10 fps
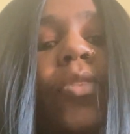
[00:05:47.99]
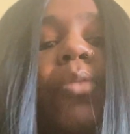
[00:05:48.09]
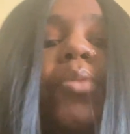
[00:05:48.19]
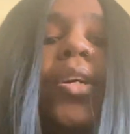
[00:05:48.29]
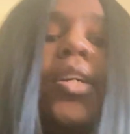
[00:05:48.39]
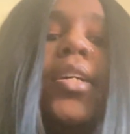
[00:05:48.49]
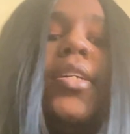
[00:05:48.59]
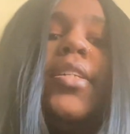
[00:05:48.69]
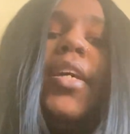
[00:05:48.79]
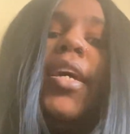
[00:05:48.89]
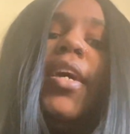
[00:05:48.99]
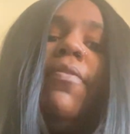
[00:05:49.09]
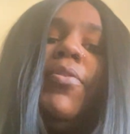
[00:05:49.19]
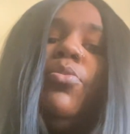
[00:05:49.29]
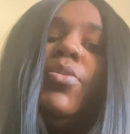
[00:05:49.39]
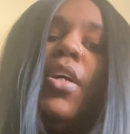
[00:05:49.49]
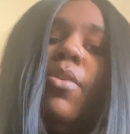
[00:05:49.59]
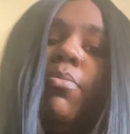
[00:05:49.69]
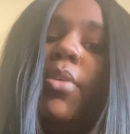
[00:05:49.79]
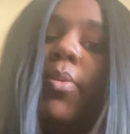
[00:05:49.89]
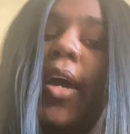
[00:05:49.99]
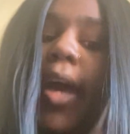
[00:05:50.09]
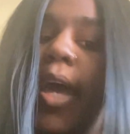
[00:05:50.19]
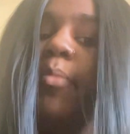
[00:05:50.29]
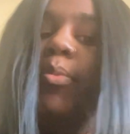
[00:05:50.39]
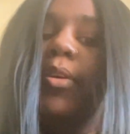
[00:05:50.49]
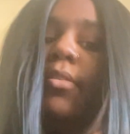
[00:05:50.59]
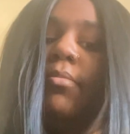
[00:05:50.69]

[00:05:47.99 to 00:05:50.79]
because if you tell me what happened,